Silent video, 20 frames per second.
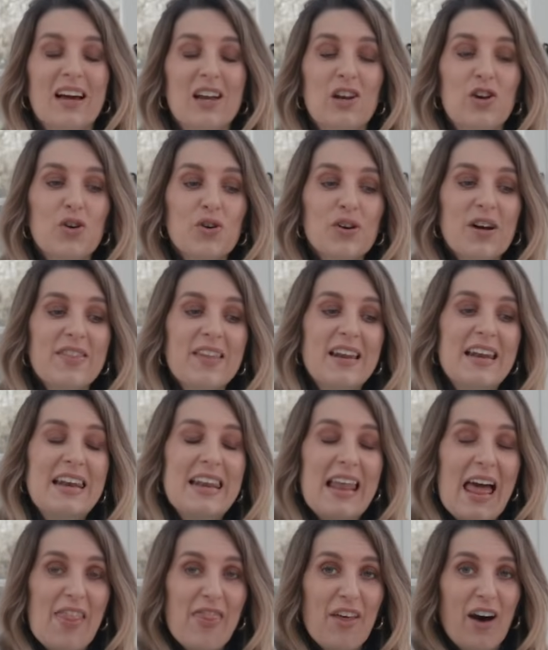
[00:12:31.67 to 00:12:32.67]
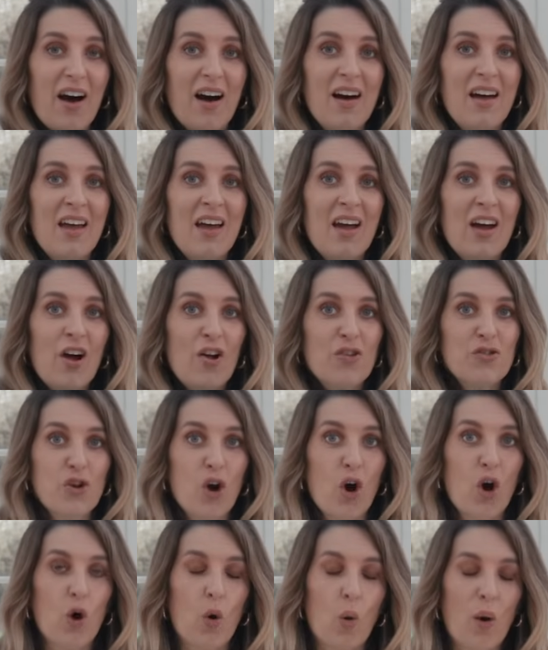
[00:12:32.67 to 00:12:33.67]
Like look at the leather
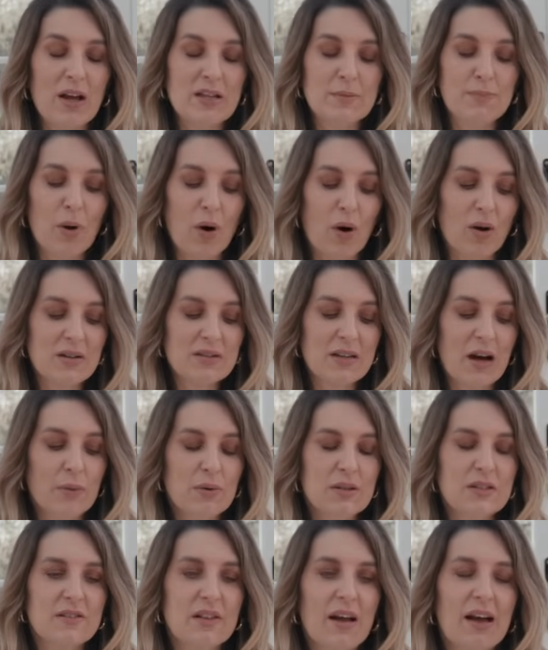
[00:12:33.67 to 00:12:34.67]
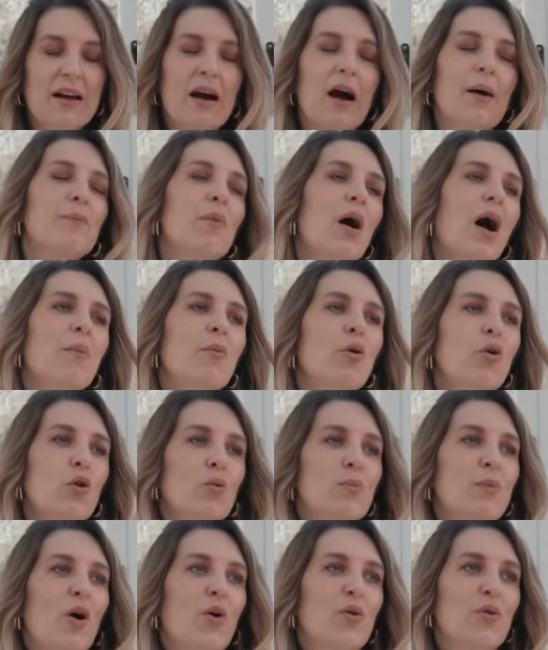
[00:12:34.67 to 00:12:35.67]
turquoise box. I was like, I'm
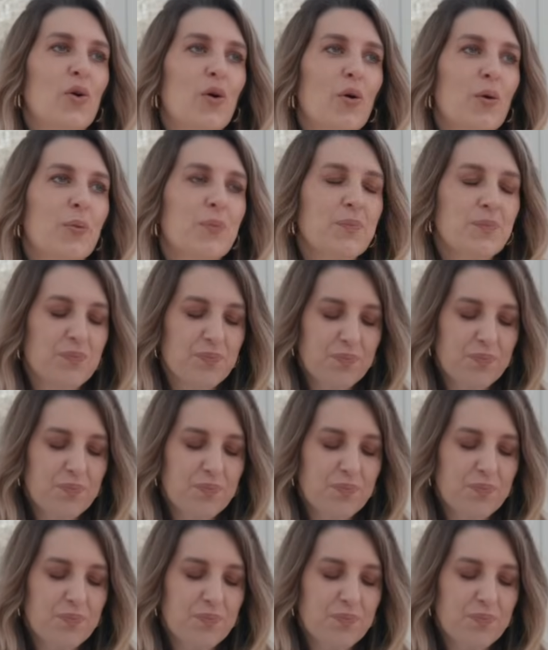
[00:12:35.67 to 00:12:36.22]
hormonal.